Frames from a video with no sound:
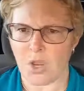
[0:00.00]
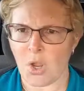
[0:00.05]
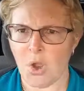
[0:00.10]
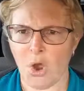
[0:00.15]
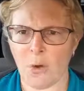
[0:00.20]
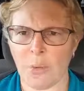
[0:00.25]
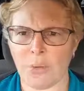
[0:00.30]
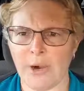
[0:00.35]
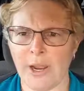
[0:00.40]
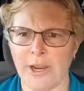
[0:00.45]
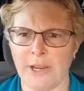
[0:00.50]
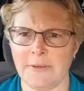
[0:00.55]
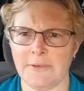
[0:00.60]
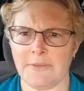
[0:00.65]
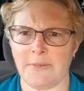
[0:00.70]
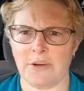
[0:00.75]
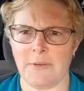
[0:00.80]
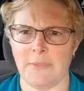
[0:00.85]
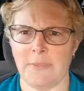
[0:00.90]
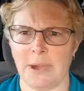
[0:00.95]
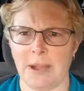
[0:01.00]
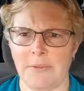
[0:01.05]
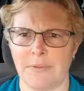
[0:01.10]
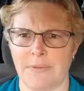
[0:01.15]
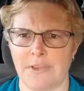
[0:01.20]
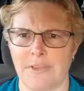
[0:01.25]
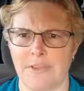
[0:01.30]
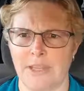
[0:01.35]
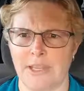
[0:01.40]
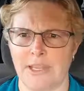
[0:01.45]
operating for a
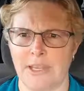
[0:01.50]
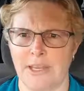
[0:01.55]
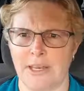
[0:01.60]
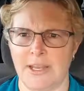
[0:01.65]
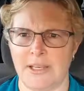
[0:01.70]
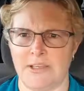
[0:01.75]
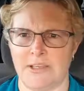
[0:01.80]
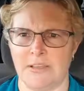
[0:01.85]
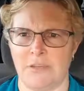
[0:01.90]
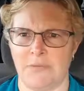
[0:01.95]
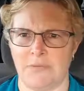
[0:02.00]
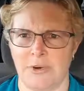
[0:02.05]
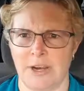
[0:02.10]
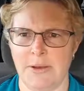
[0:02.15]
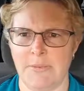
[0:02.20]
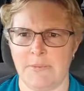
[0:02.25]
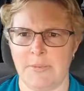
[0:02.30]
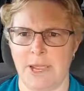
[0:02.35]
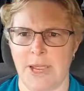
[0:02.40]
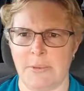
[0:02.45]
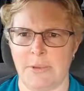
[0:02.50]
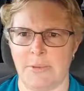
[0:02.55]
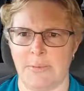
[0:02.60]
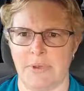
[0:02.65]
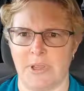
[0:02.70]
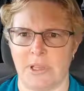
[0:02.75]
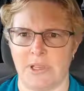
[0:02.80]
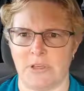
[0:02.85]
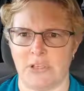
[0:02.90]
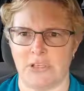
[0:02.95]
month and then getting to the rent payment
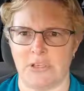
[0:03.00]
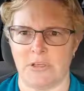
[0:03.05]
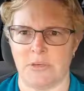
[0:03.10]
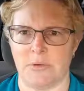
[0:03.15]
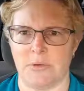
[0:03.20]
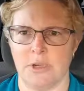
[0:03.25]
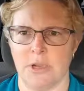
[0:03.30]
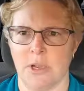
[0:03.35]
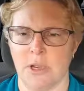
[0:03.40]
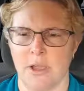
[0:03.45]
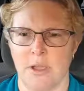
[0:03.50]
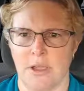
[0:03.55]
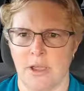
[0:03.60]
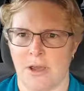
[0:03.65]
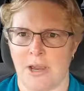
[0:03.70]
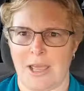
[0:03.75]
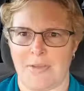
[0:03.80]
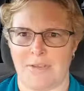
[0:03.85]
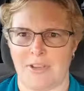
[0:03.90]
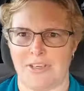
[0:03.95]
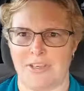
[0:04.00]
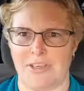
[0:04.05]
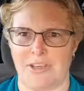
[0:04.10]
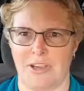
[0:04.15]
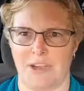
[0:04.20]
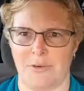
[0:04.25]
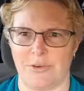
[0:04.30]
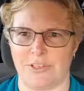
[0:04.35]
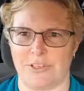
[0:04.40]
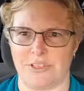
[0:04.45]
being due and having to
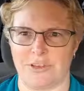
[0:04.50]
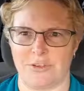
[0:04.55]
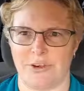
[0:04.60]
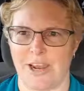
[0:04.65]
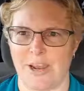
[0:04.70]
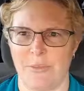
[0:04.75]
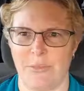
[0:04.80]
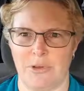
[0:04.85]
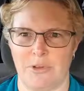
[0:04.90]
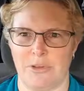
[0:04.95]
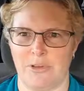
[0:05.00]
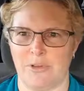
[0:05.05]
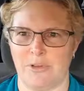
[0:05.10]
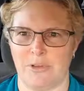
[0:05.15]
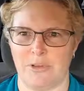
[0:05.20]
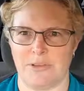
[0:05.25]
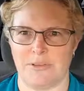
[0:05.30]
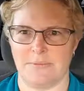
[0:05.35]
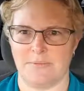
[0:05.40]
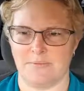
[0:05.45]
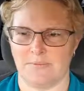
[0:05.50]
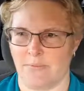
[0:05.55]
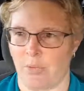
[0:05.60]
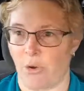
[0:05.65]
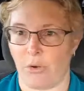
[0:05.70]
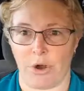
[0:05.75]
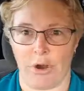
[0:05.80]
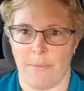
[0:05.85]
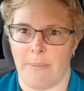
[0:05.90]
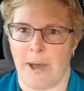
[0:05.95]
go and scramble and
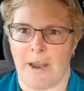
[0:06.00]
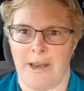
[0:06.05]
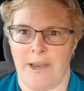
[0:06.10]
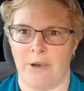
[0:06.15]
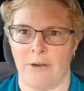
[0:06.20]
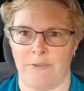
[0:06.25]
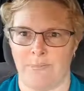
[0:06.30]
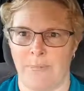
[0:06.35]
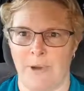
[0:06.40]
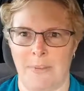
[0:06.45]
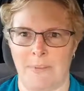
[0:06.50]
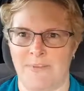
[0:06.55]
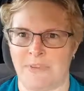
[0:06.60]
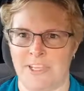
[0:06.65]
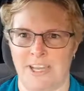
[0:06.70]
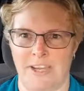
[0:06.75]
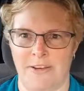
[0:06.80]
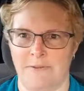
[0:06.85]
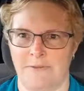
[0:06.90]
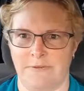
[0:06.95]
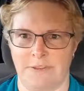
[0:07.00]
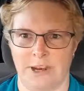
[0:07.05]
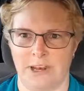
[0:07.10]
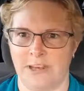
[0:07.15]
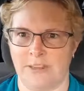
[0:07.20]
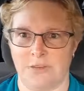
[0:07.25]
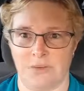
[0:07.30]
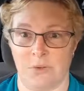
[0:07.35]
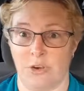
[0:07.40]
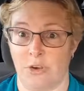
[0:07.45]
borrow money off mum, dad,
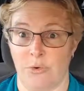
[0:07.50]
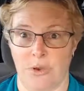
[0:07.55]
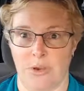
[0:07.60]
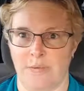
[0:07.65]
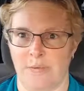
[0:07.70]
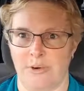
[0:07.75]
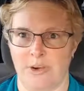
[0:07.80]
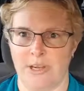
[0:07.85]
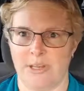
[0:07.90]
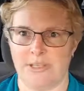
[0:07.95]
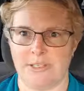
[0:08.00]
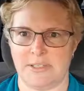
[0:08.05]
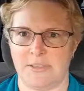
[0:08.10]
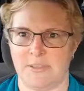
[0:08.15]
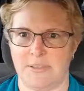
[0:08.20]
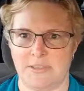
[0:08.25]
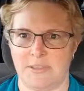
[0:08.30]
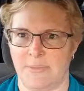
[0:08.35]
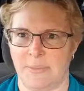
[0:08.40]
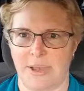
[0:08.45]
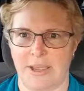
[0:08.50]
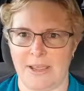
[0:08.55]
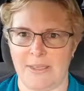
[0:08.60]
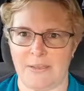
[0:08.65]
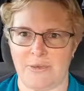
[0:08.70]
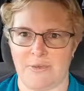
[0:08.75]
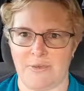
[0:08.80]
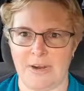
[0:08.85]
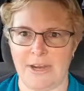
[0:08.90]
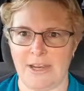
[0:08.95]
friends or whoever it is to pay
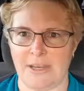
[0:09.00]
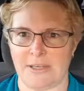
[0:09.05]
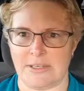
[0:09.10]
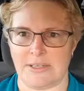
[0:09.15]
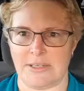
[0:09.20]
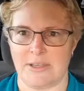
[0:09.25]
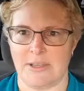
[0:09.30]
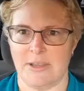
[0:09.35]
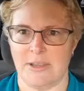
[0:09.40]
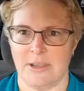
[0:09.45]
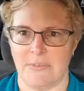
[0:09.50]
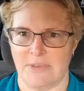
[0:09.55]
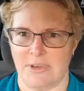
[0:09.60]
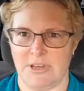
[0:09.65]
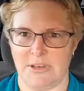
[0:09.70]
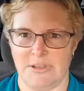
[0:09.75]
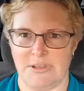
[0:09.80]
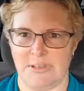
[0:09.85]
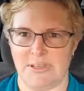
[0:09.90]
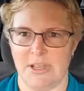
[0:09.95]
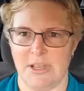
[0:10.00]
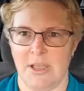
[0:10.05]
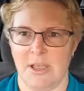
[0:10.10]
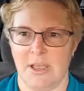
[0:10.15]
the rent, because